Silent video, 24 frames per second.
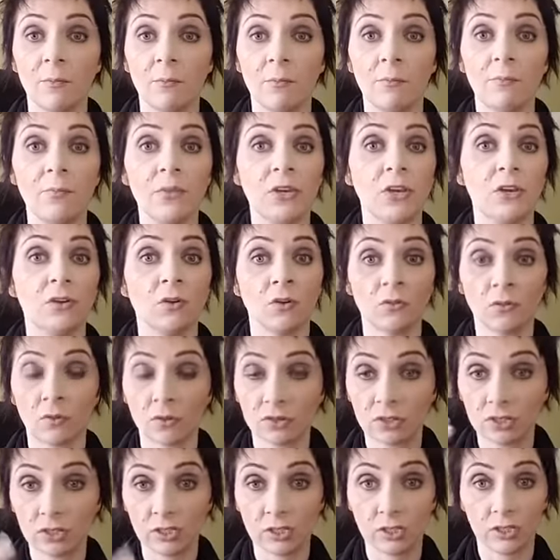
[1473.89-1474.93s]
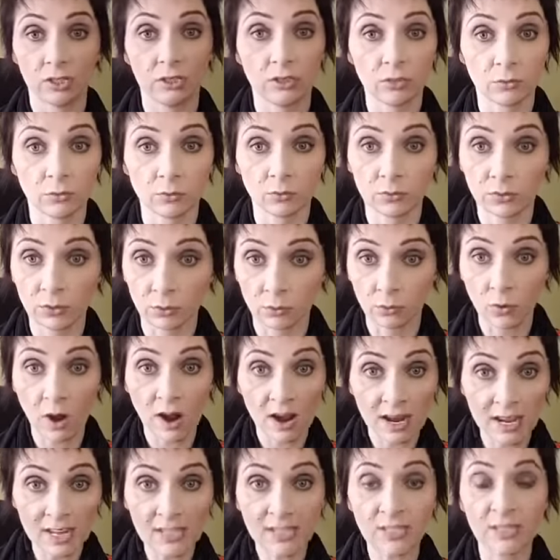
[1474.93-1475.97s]
you know, of course, the
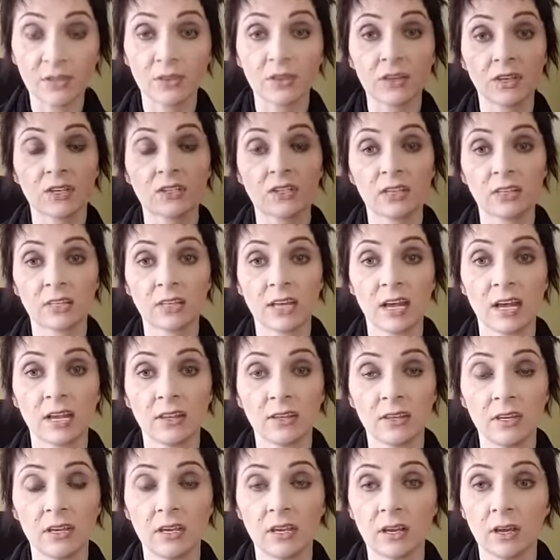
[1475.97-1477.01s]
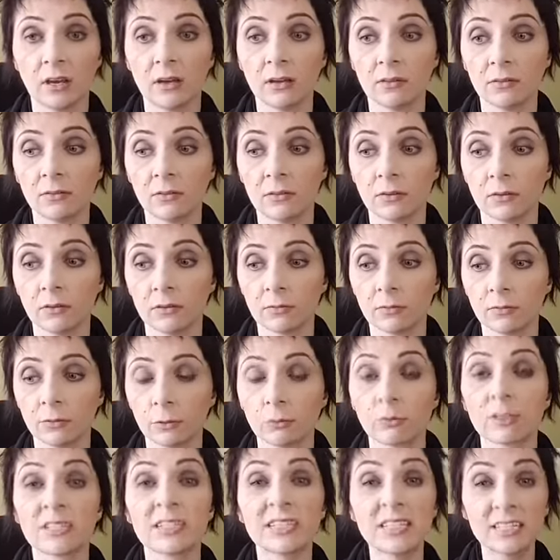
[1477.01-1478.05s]
riots and things like that, the
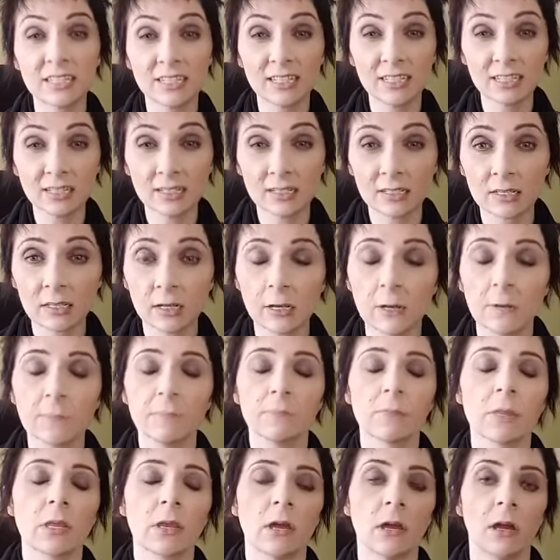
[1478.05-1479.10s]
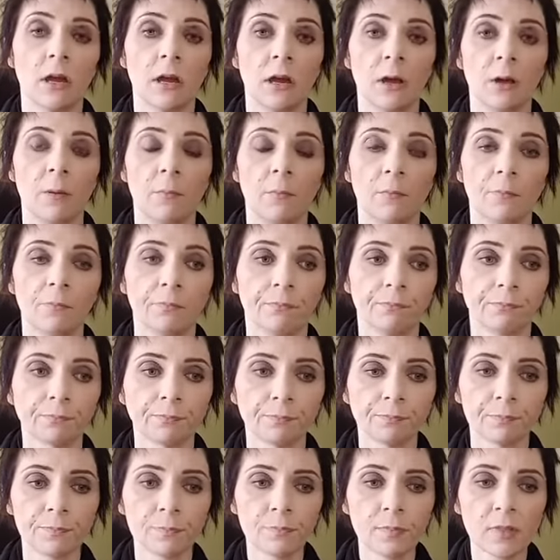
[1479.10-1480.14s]
resistance
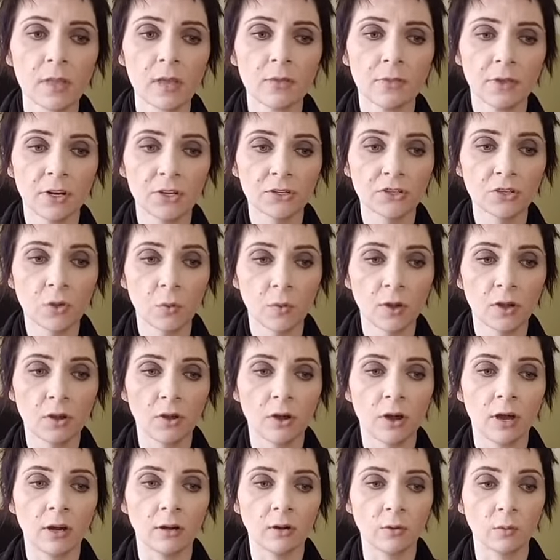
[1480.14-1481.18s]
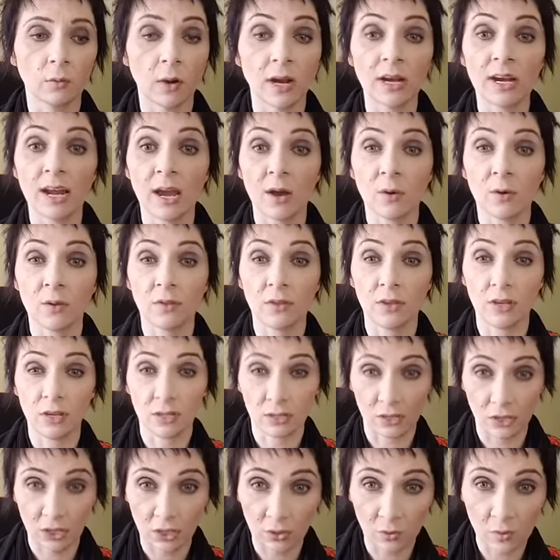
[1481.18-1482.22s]
that is going on right now in
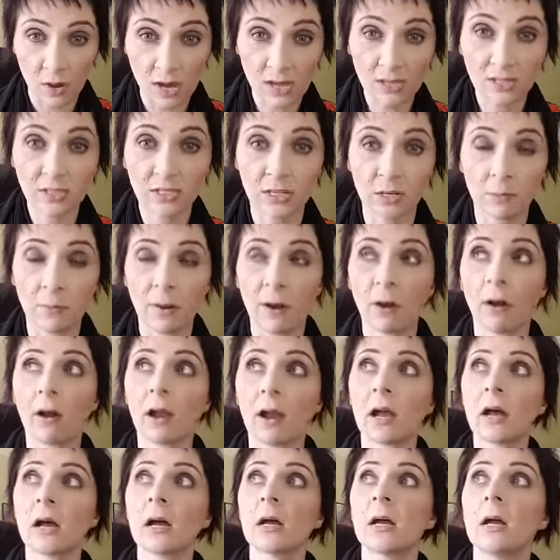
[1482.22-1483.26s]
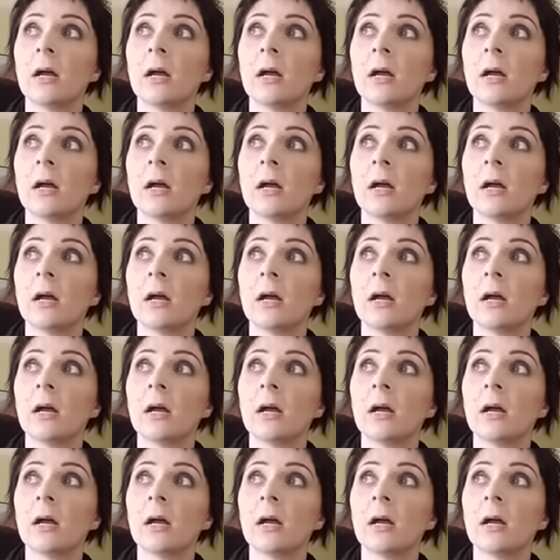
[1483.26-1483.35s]
the U.S., in America.